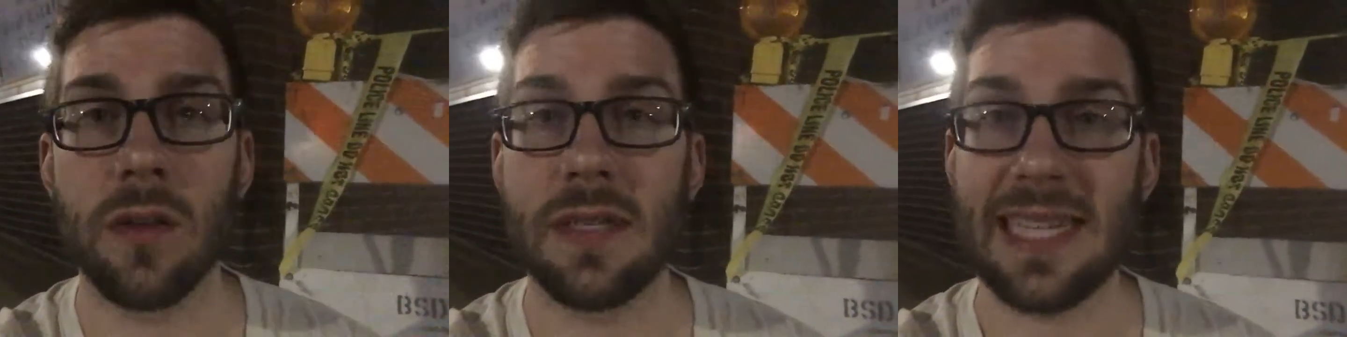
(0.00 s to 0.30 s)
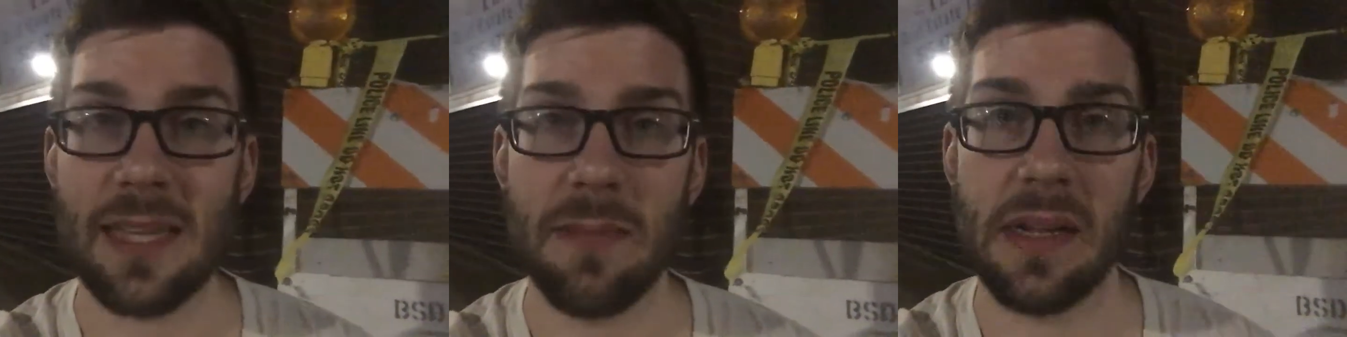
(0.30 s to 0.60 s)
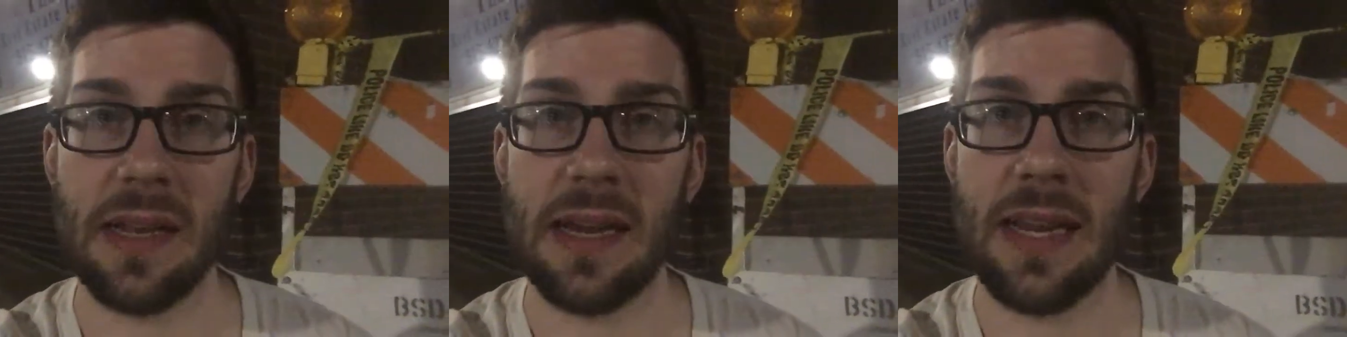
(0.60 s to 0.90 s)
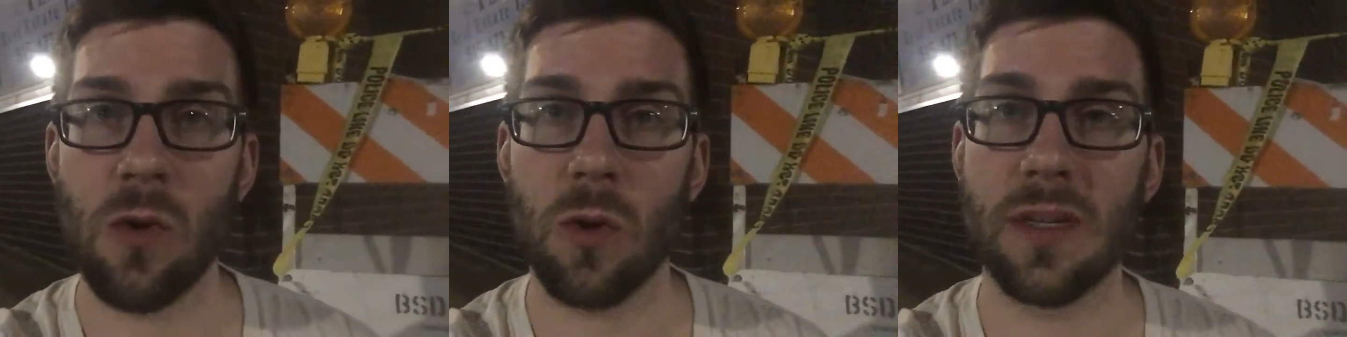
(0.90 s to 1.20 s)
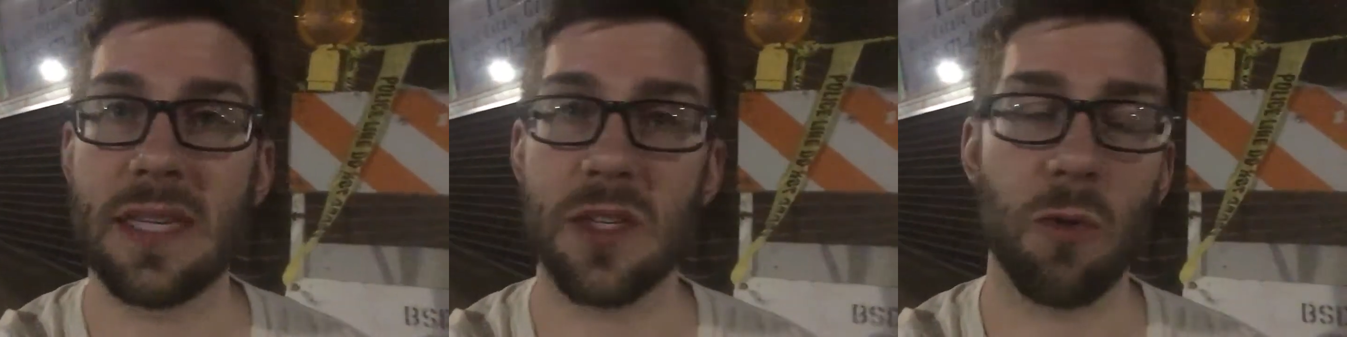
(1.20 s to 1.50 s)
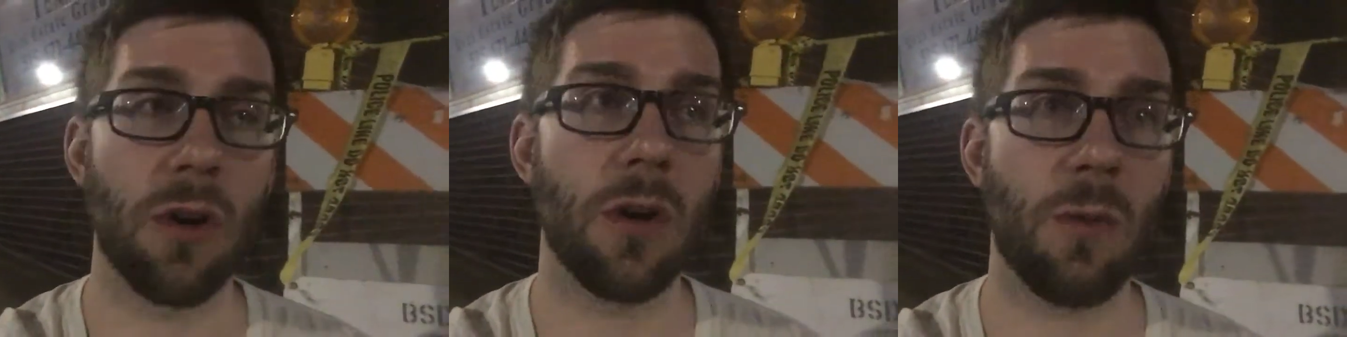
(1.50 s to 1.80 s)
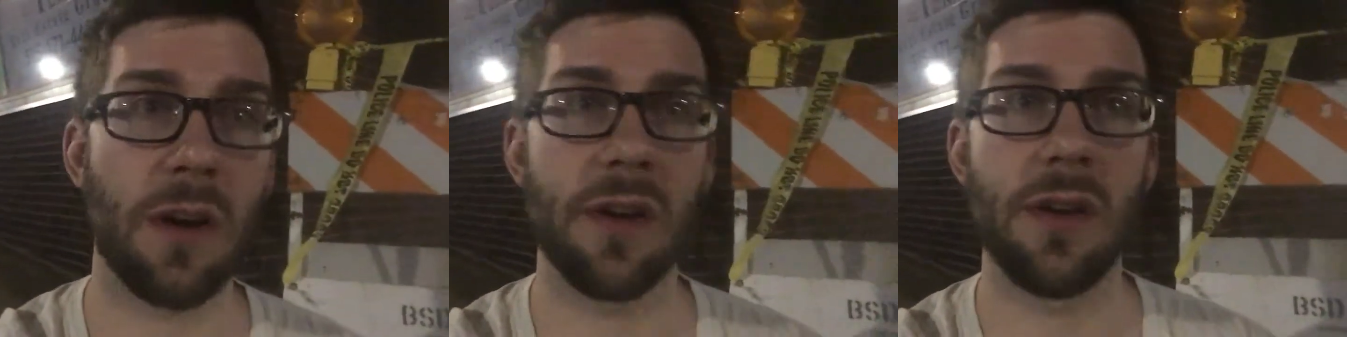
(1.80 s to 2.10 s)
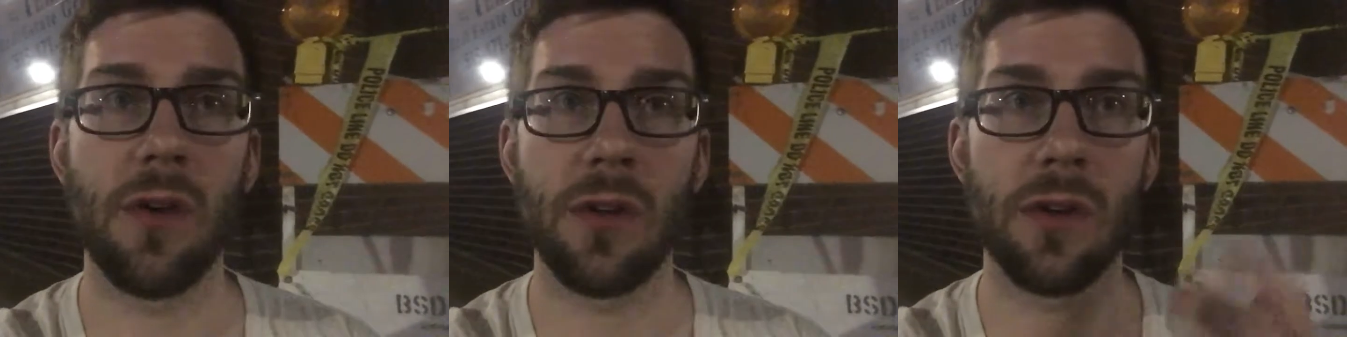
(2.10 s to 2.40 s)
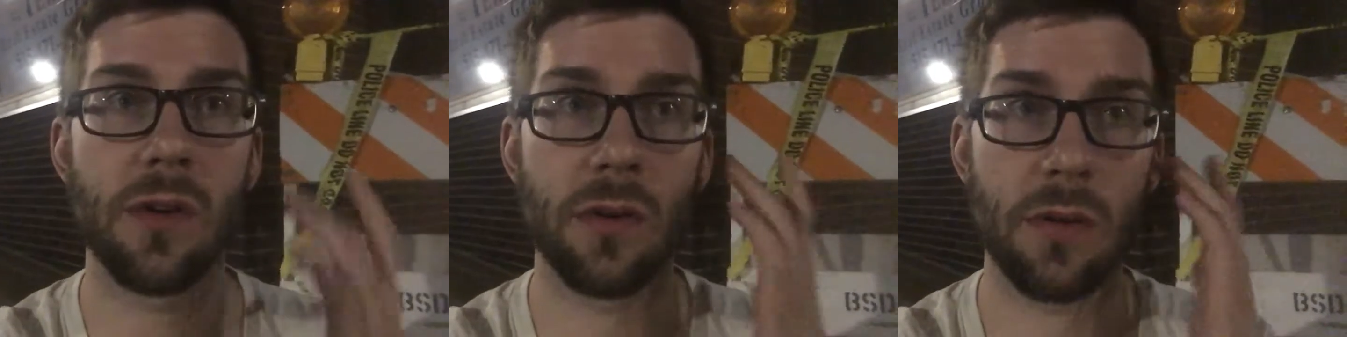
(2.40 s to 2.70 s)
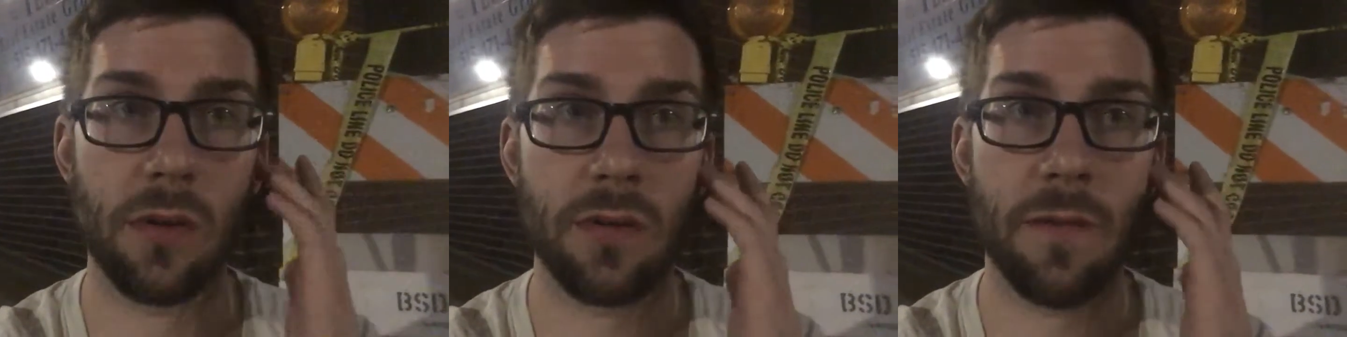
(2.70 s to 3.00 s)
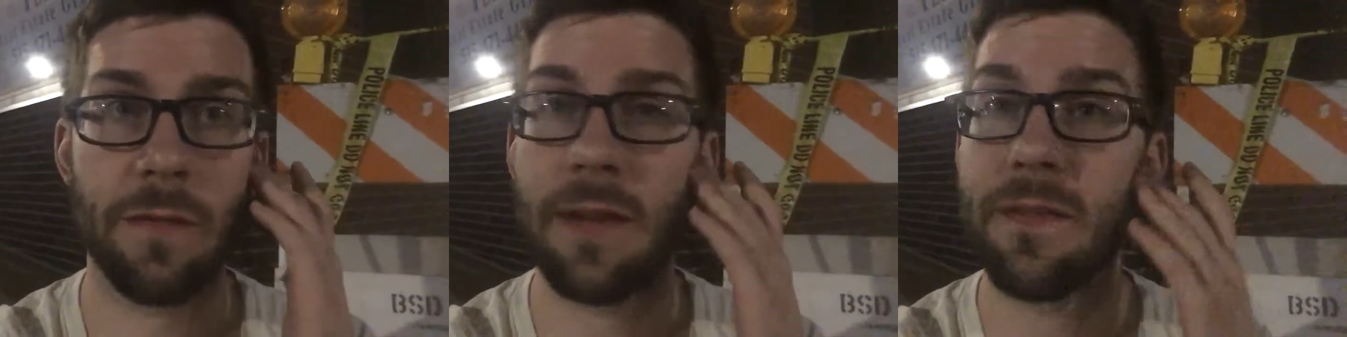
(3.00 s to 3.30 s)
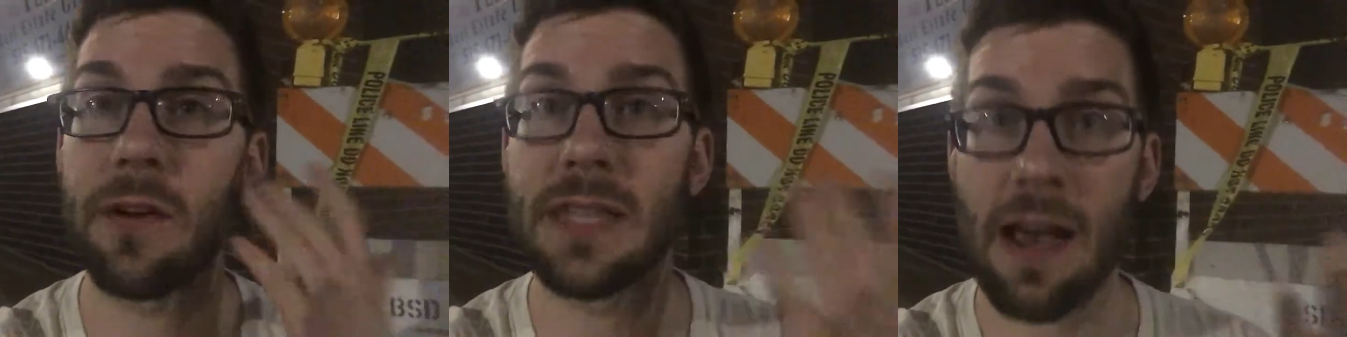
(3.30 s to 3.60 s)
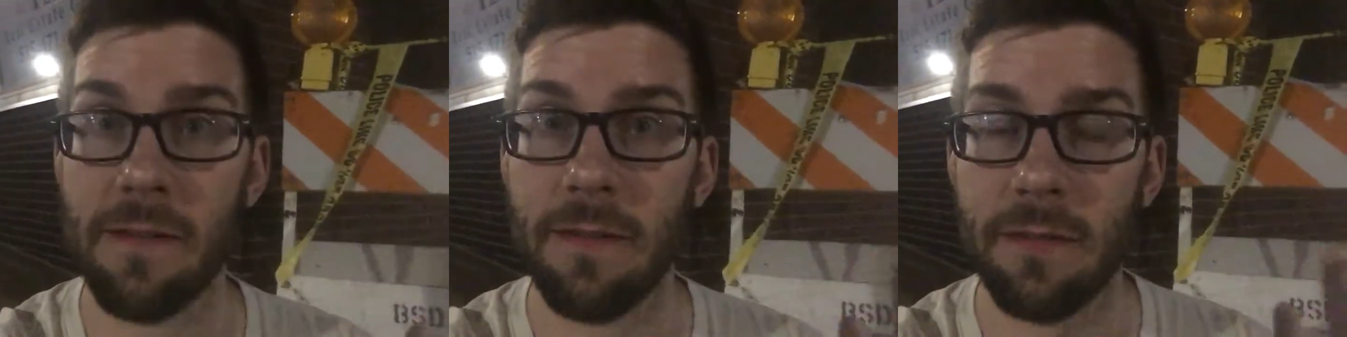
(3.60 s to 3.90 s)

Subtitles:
disability or disorder where if you're deaf,